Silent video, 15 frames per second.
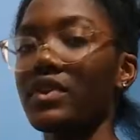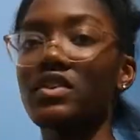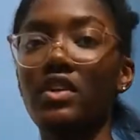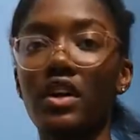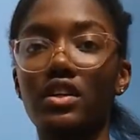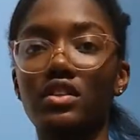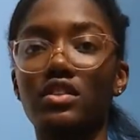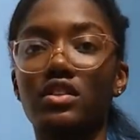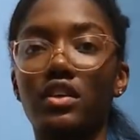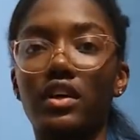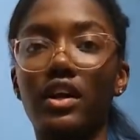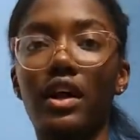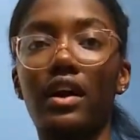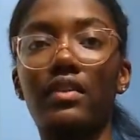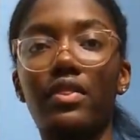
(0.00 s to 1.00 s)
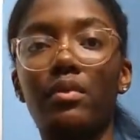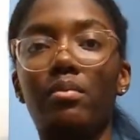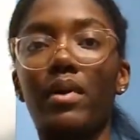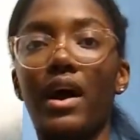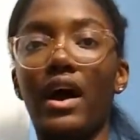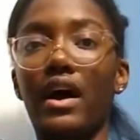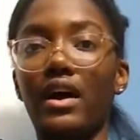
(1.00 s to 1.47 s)
So I just took it out the
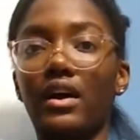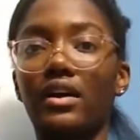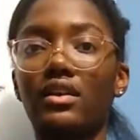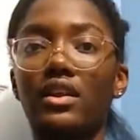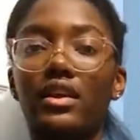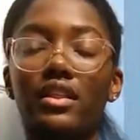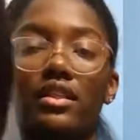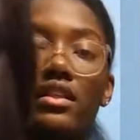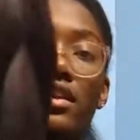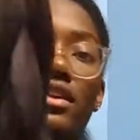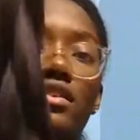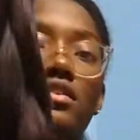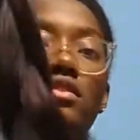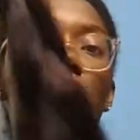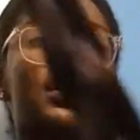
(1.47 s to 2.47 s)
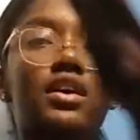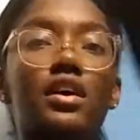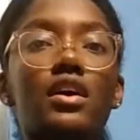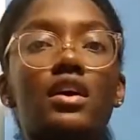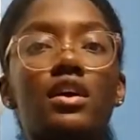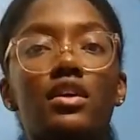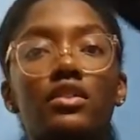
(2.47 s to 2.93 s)
pack like this.
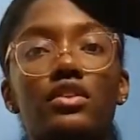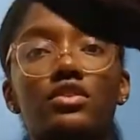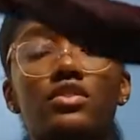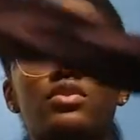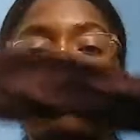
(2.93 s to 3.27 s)
This